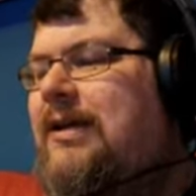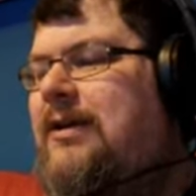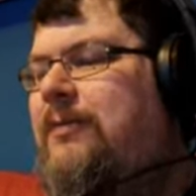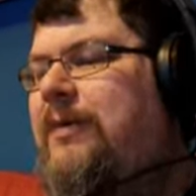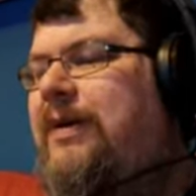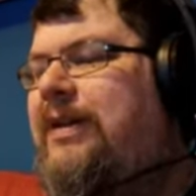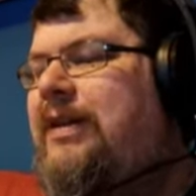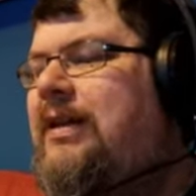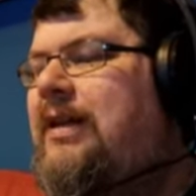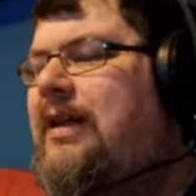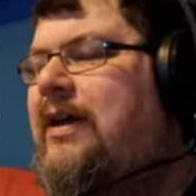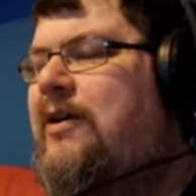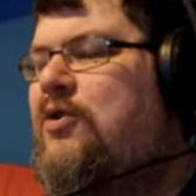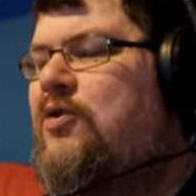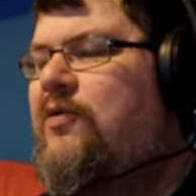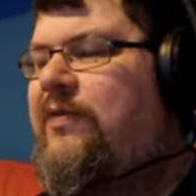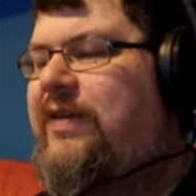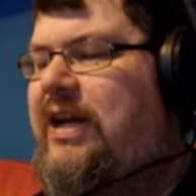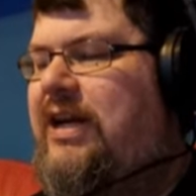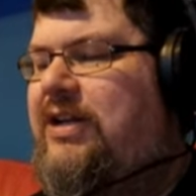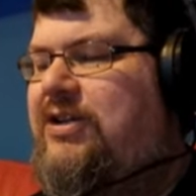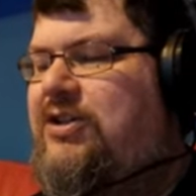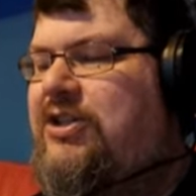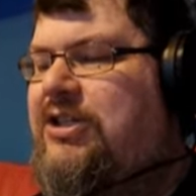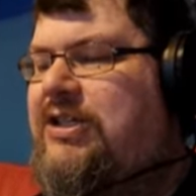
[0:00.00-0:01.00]
When the local
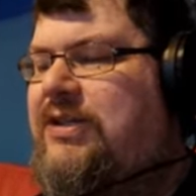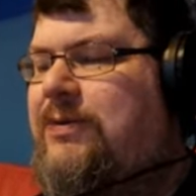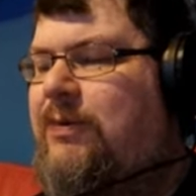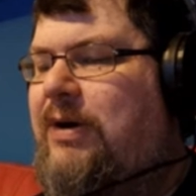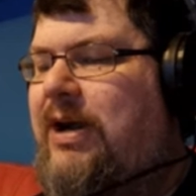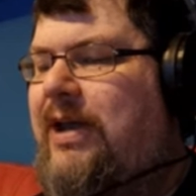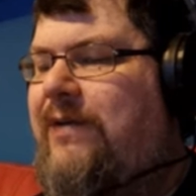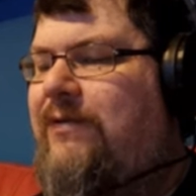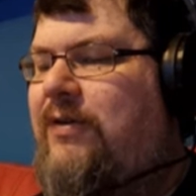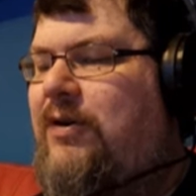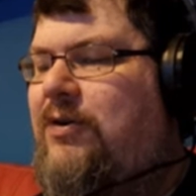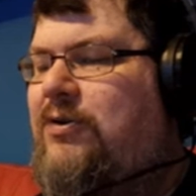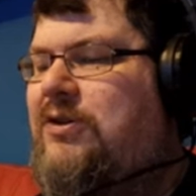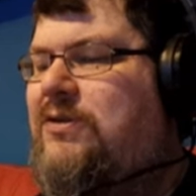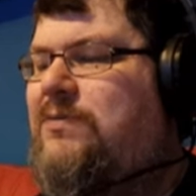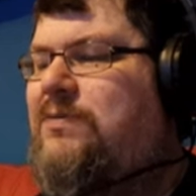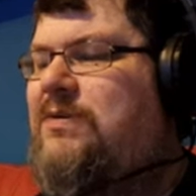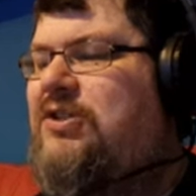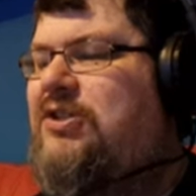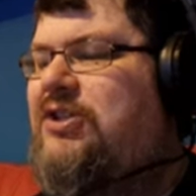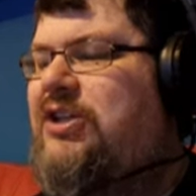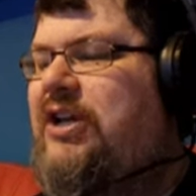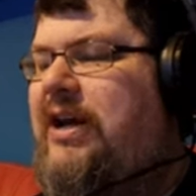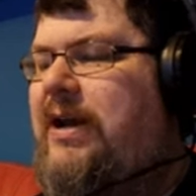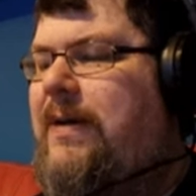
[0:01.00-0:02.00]
villagers arrive for
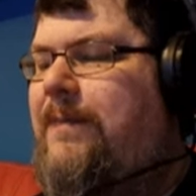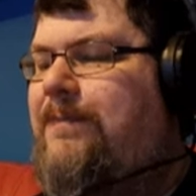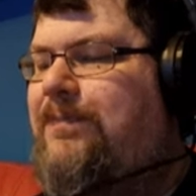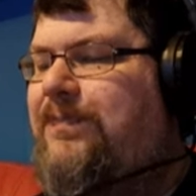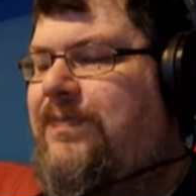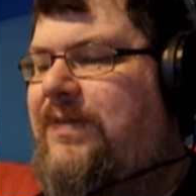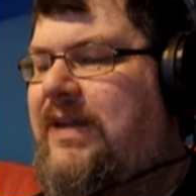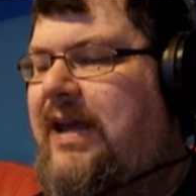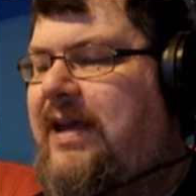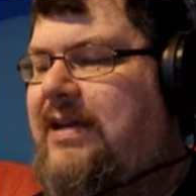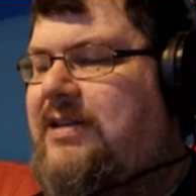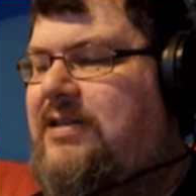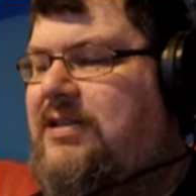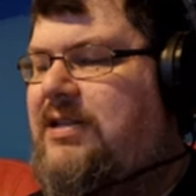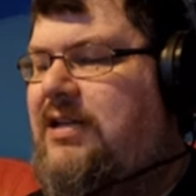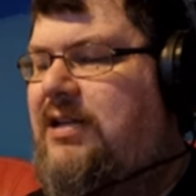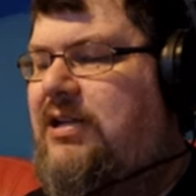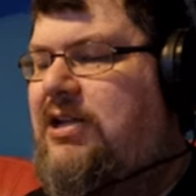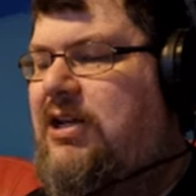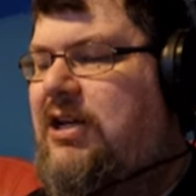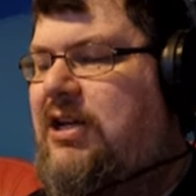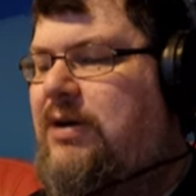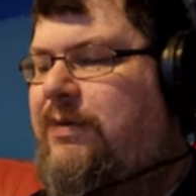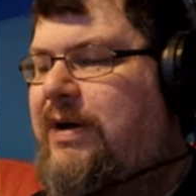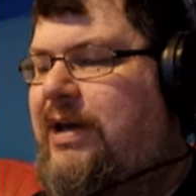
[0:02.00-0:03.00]
Christmas dinner, they are
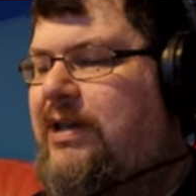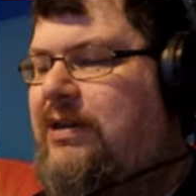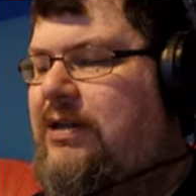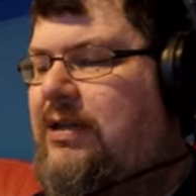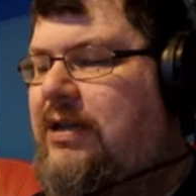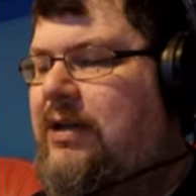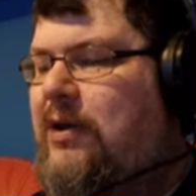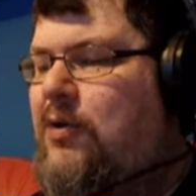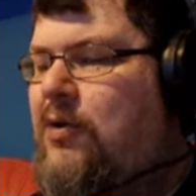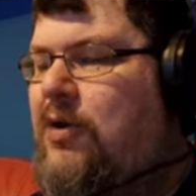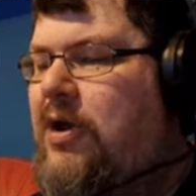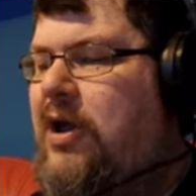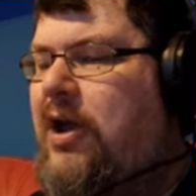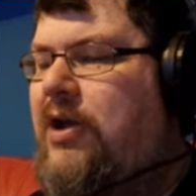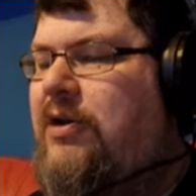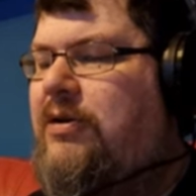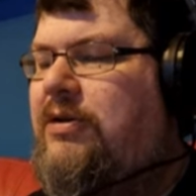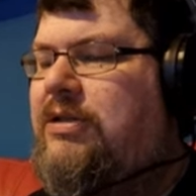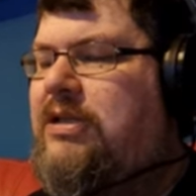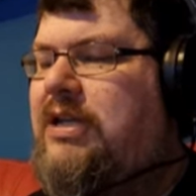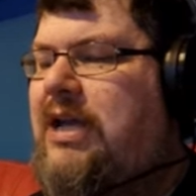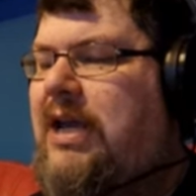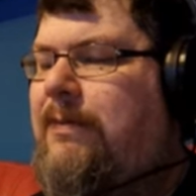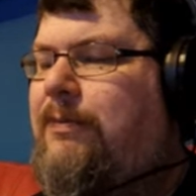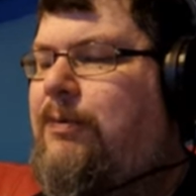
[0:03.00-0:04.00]
seated around the long
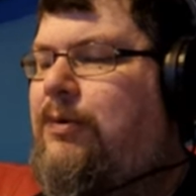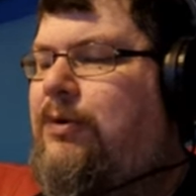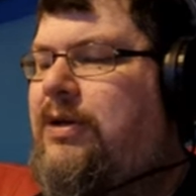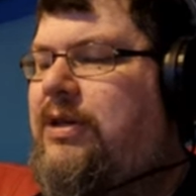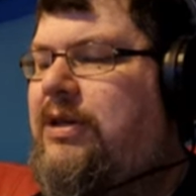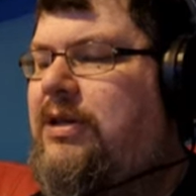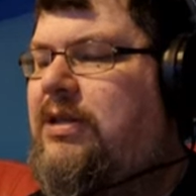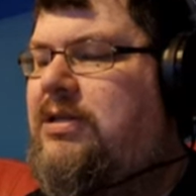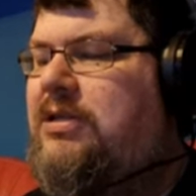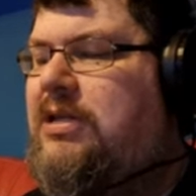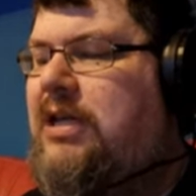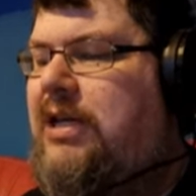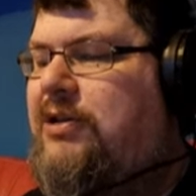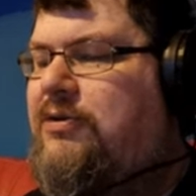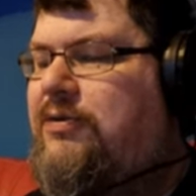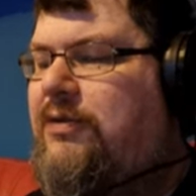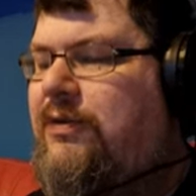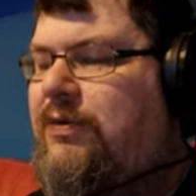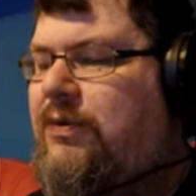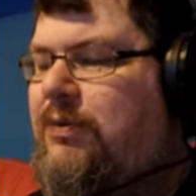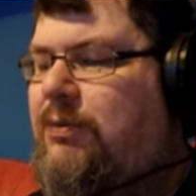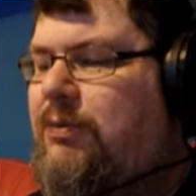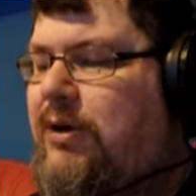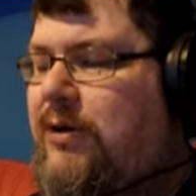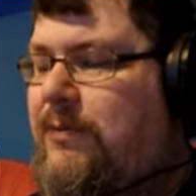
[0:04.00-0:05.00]
oak table in the centre
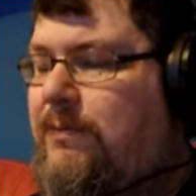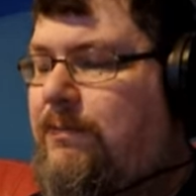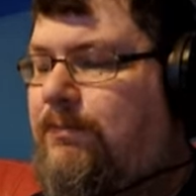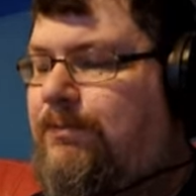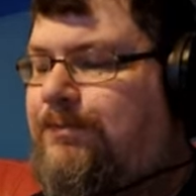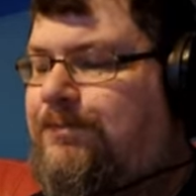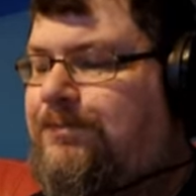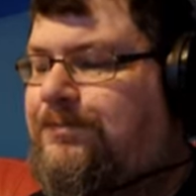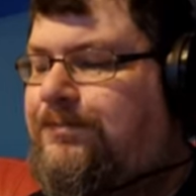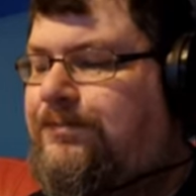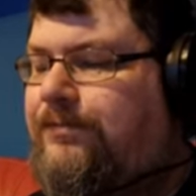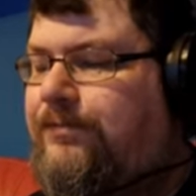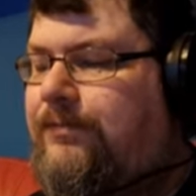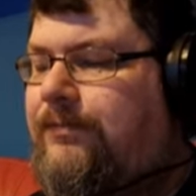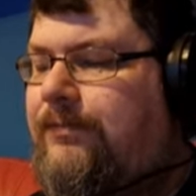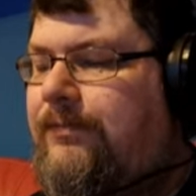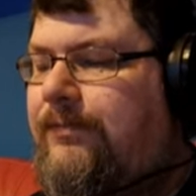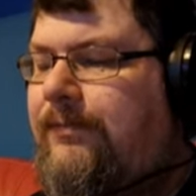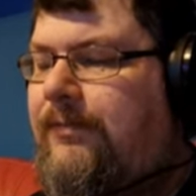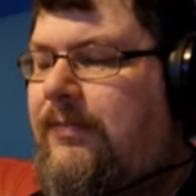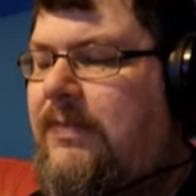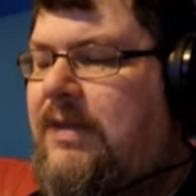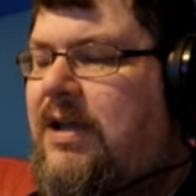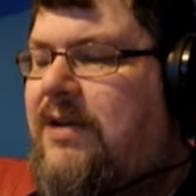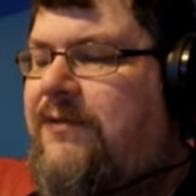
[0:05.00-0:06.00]
of the room.
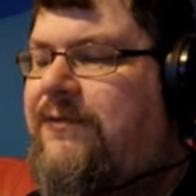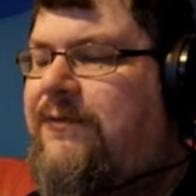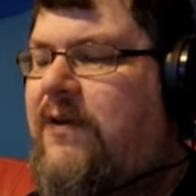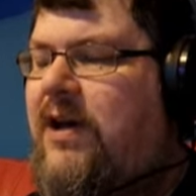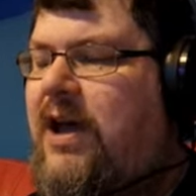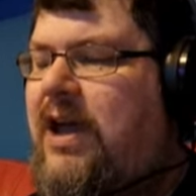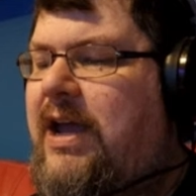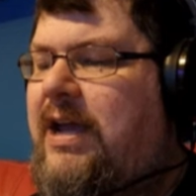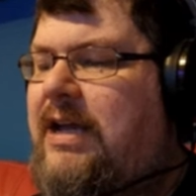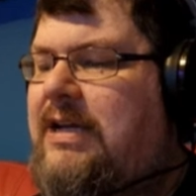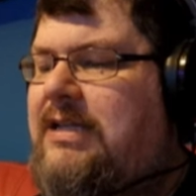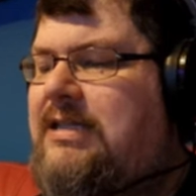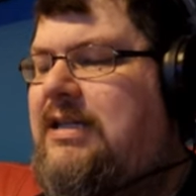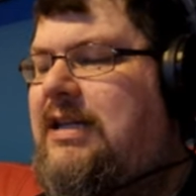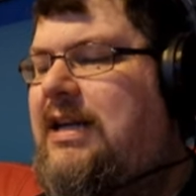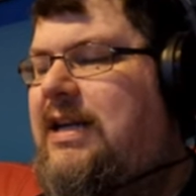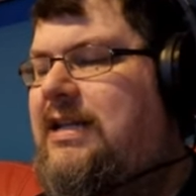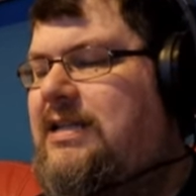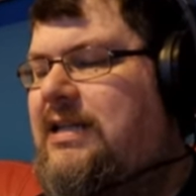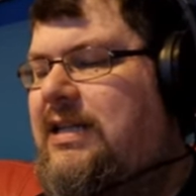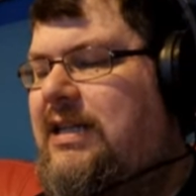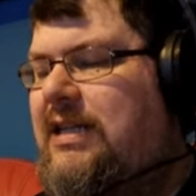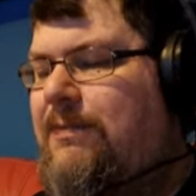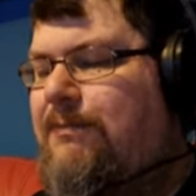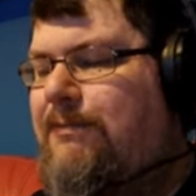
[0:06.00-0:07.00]
A fire is
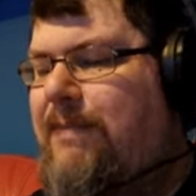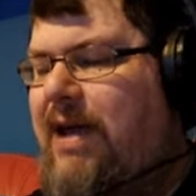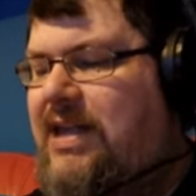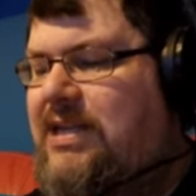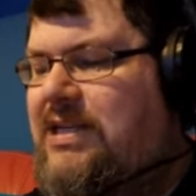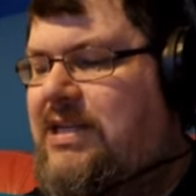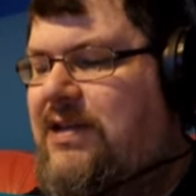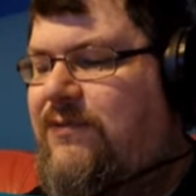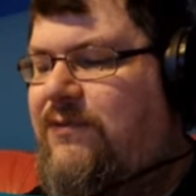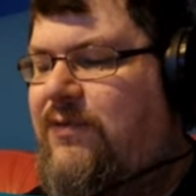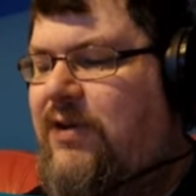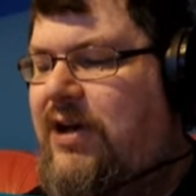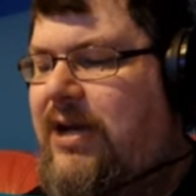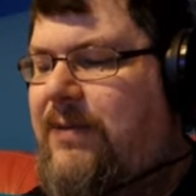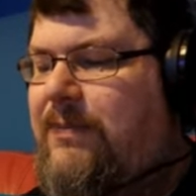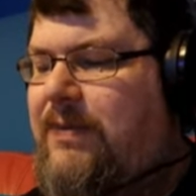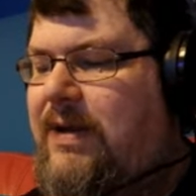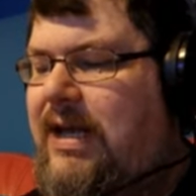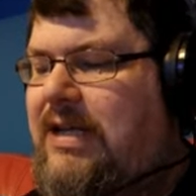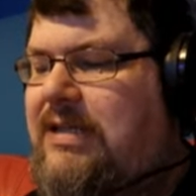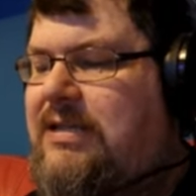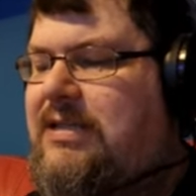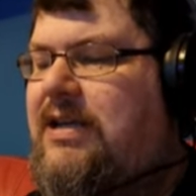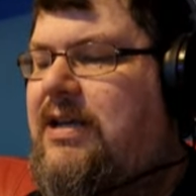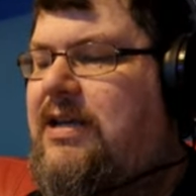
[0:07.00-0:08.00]
lit in the massive
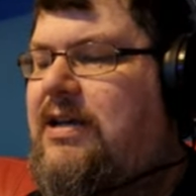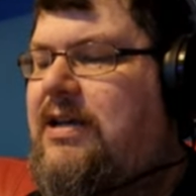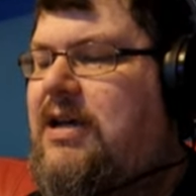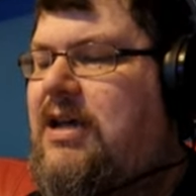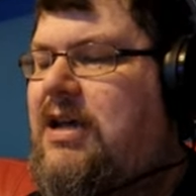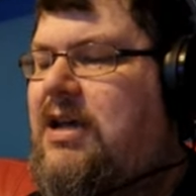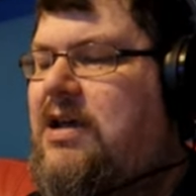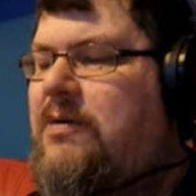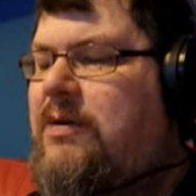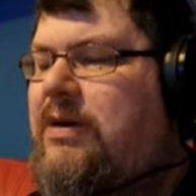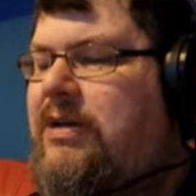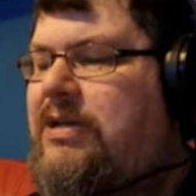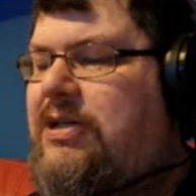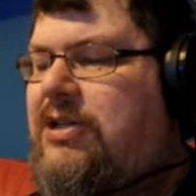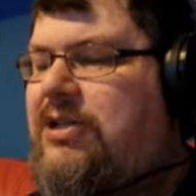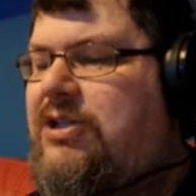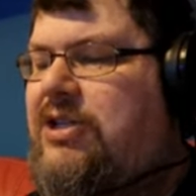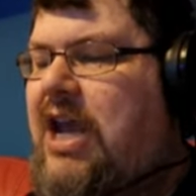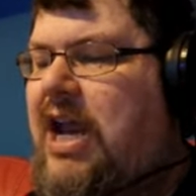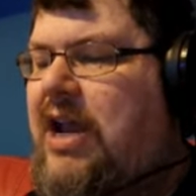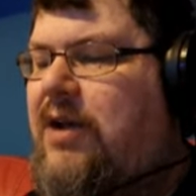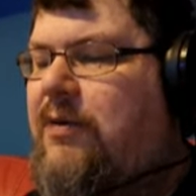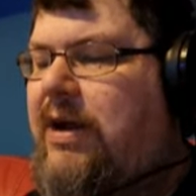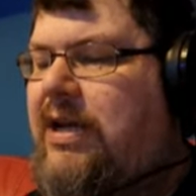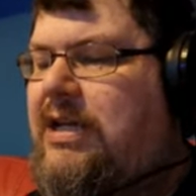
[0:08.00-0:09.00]
fireplace, which is
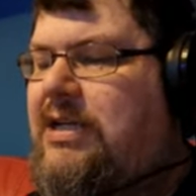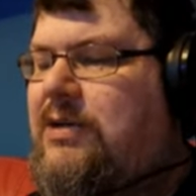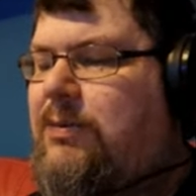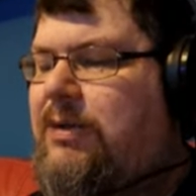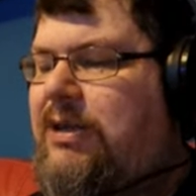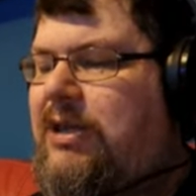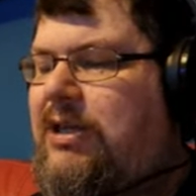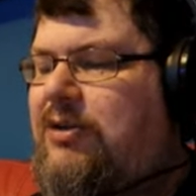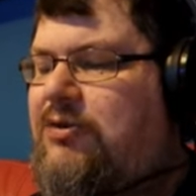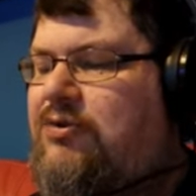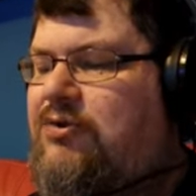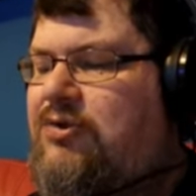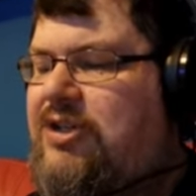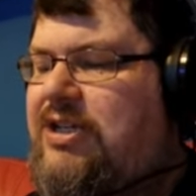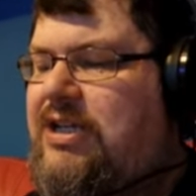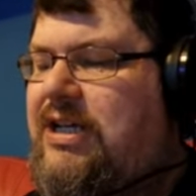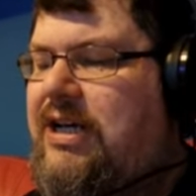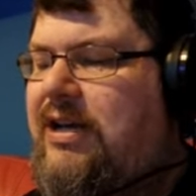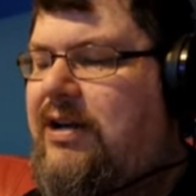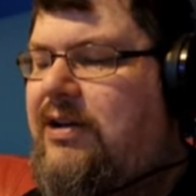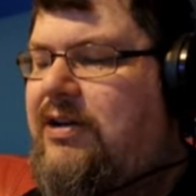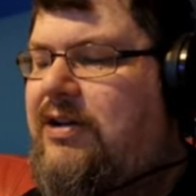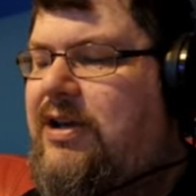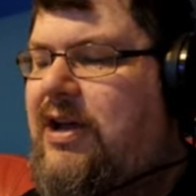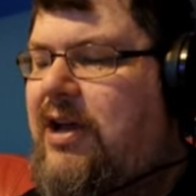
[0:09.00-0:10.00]
decorated with the
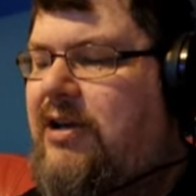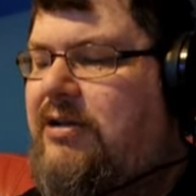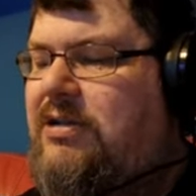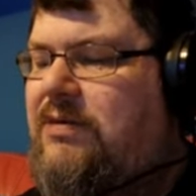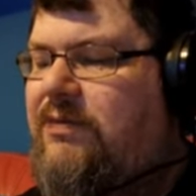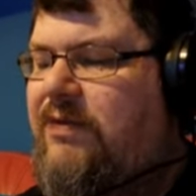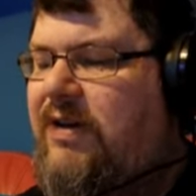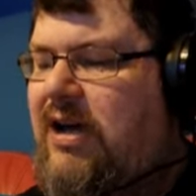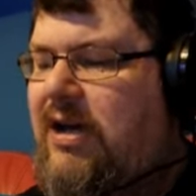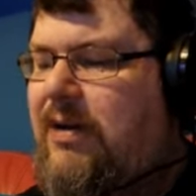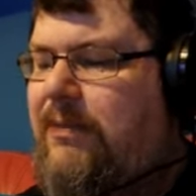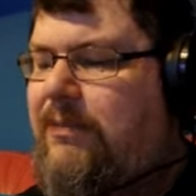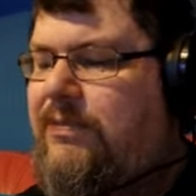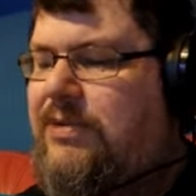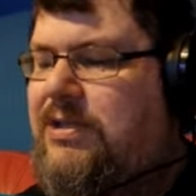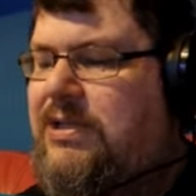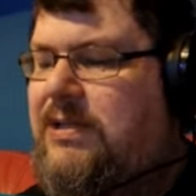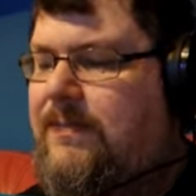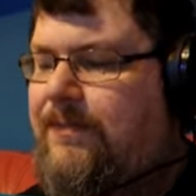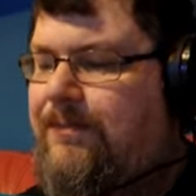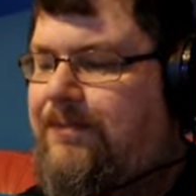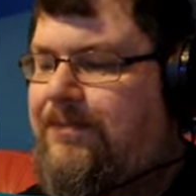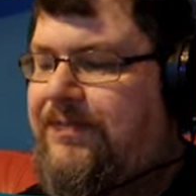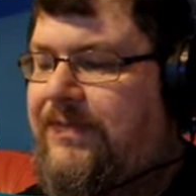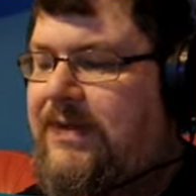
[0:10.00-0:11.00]
Tressilian coat of arms.